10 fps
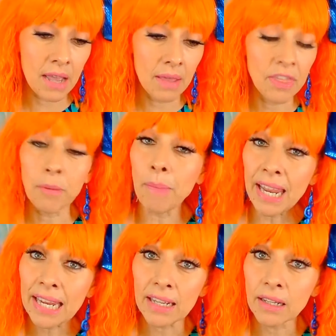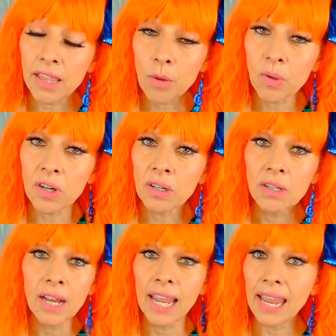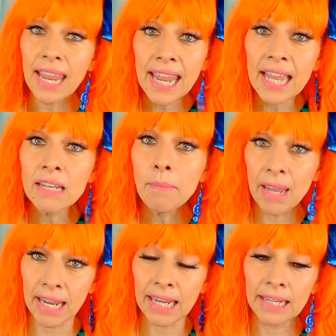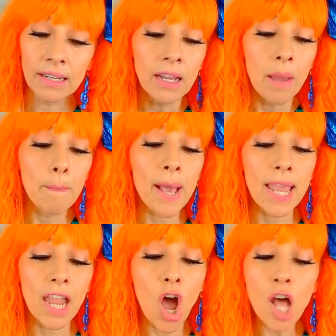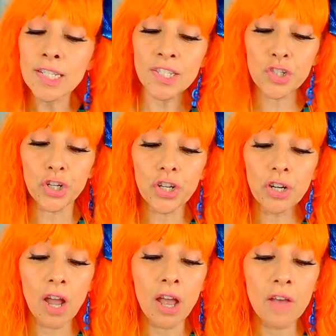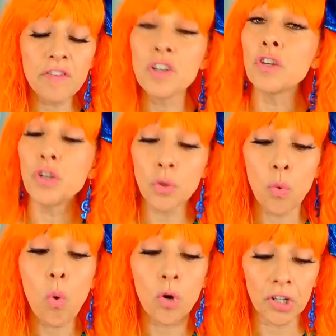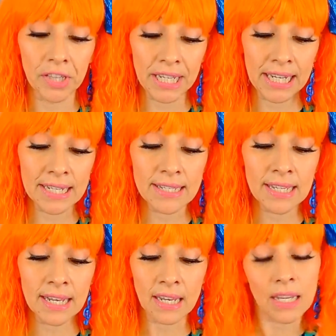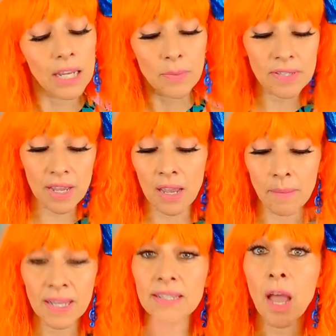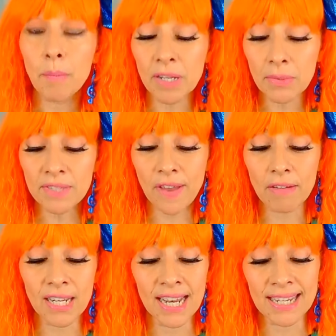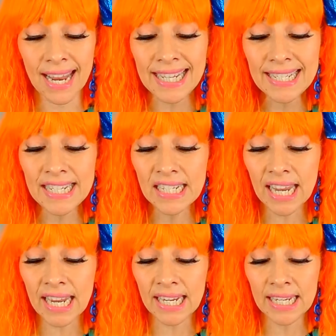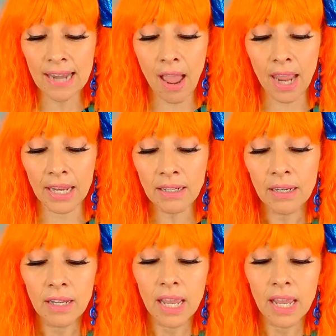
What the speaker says: They're made. They were handmade by Oscar of New Orleans, and he was his company was founded in 1989.